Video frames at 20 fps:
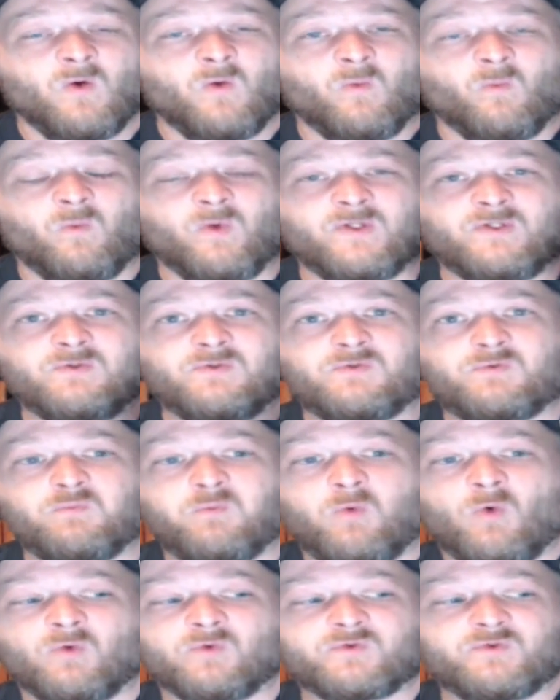We
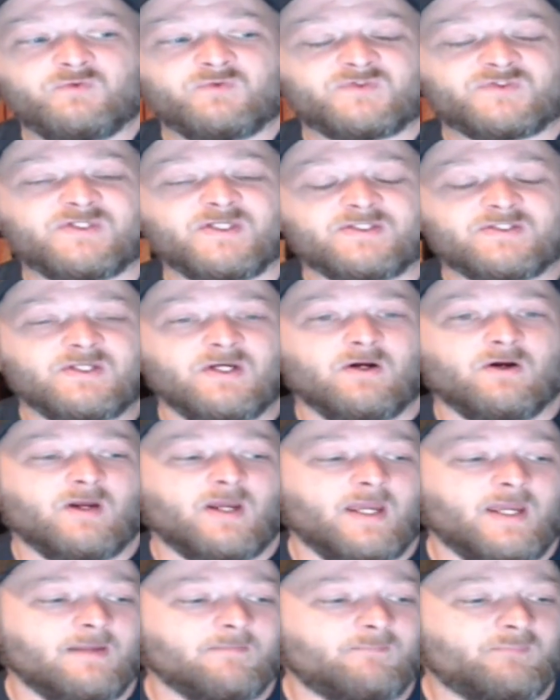want to sit there
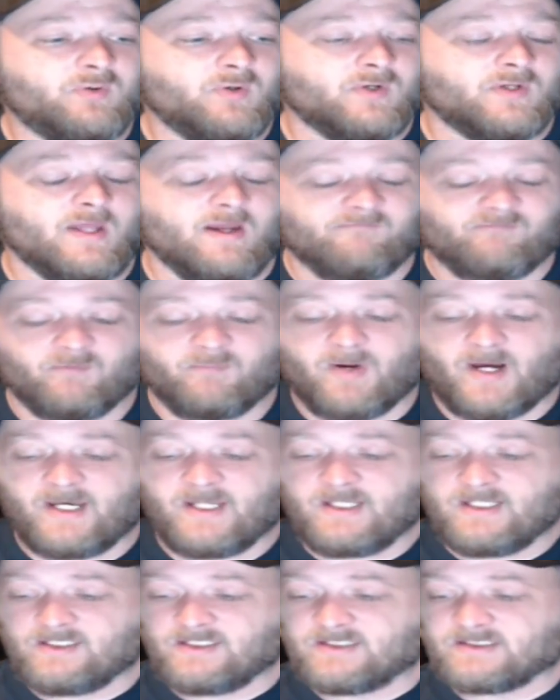and put
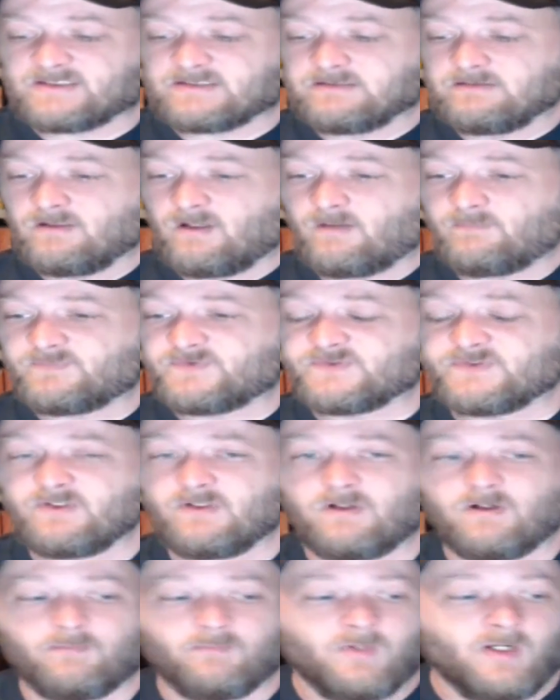everybody in this lump
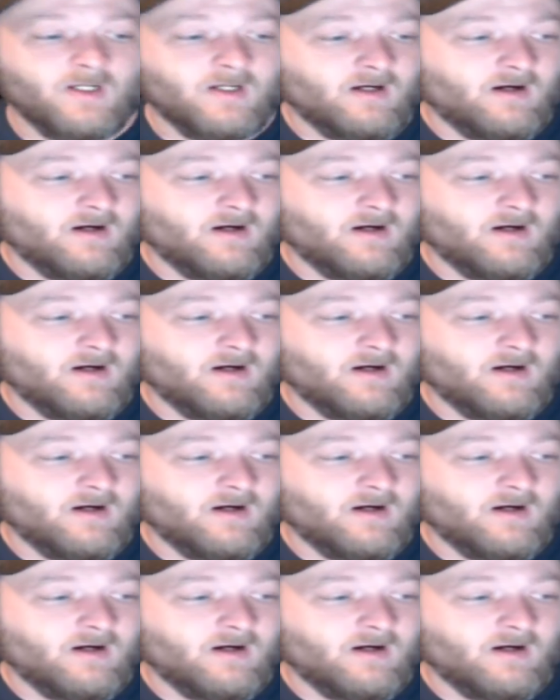sum